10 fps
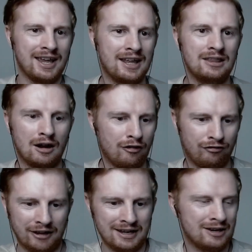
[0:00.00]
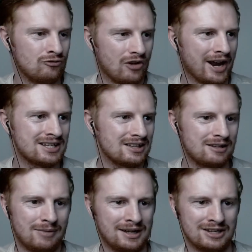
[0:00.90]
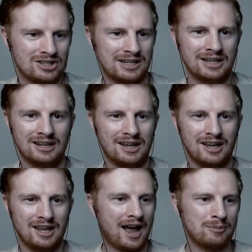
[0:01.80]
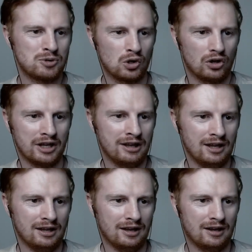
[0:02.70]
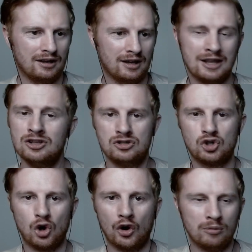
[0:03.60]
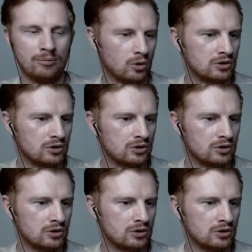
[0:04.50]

in there fighting wrestling, man. It's like absolutely enjoyable to